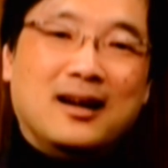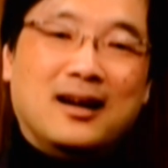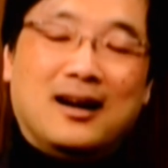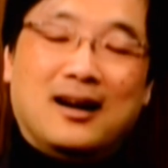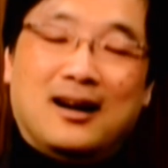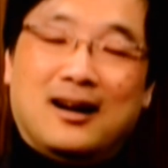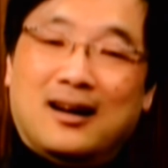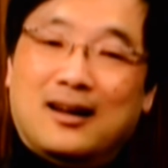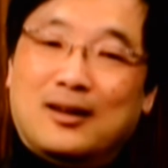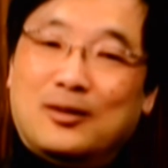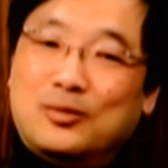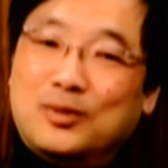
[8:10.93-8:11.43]

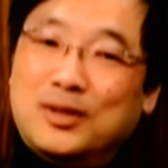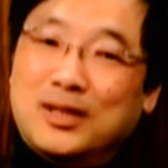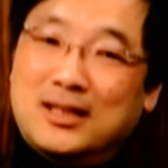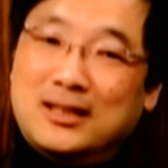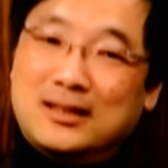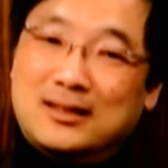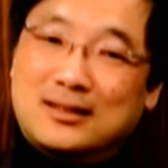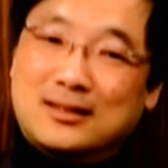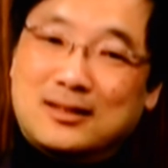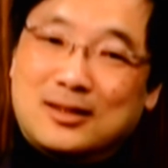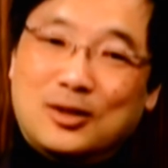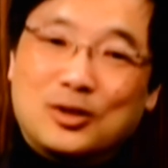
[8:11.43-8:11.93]

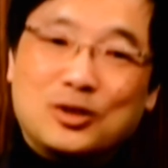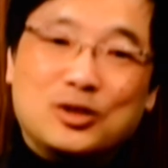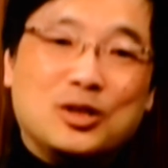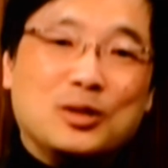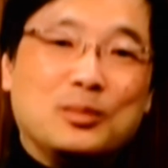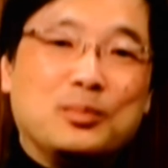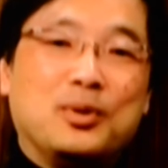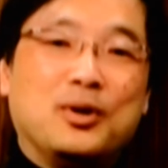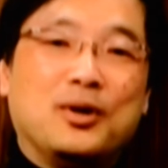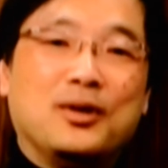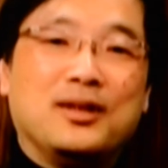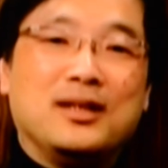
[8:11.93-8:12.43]
We're going
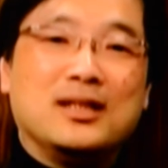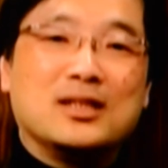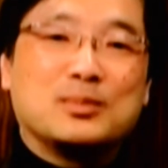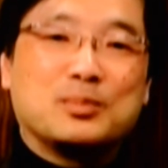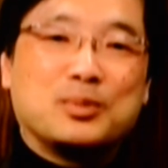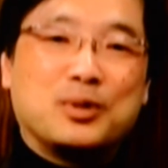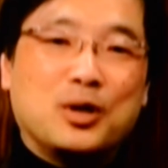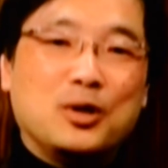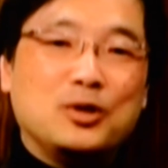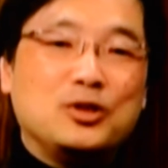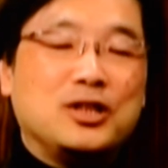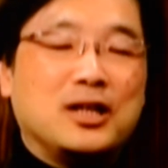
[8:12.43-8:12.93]
to put this
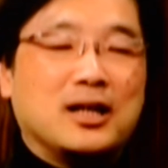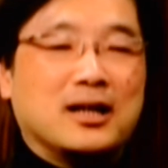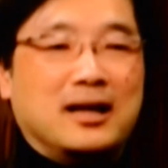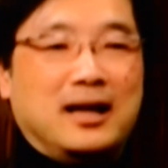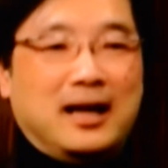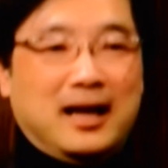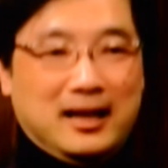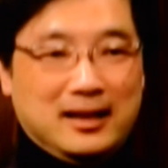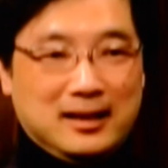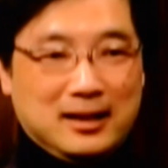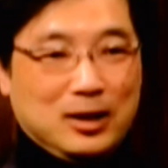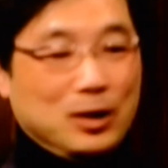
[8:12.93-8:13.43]

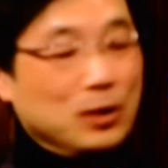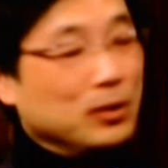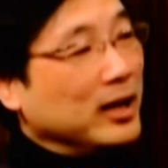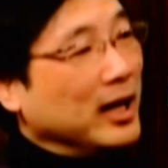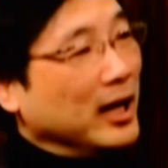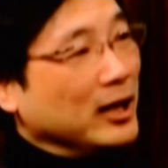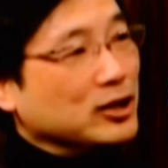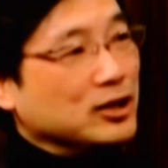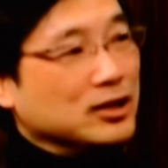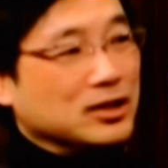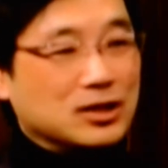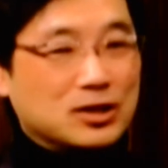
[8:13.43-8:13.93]
project, and the
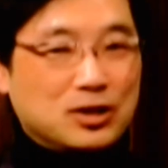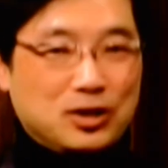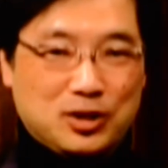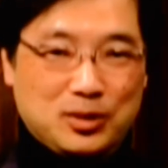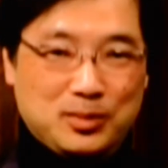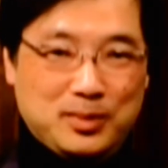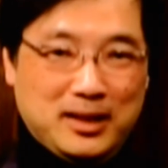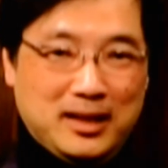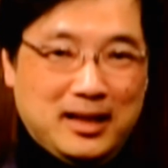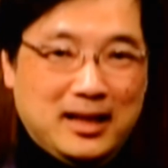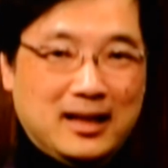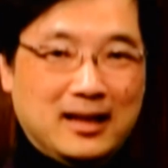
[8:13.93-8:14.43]
location is going
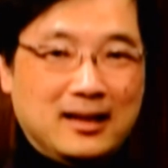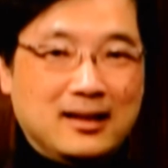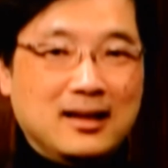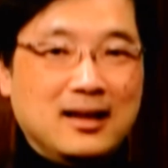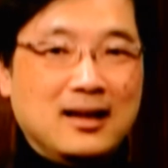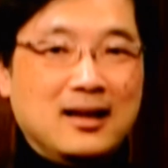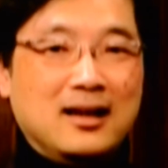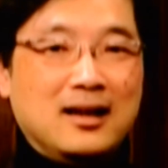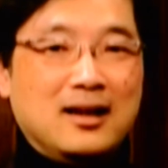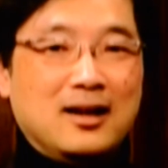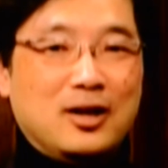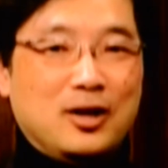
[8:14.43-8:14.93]
to be in
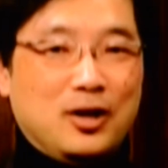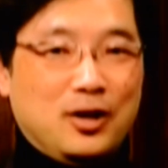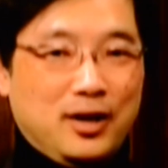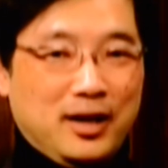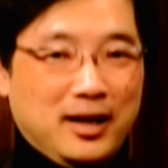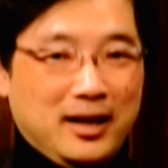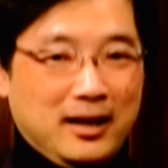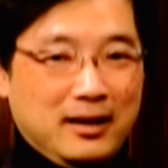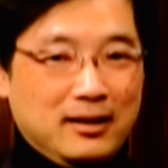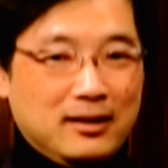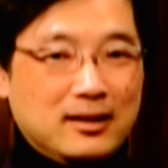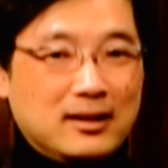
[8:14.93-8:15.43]

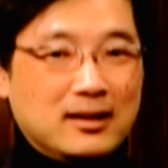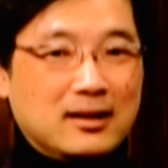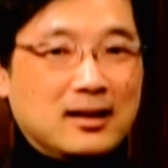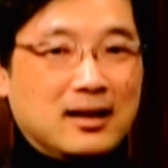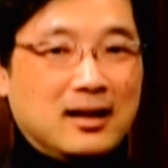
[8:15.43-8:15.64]
Learning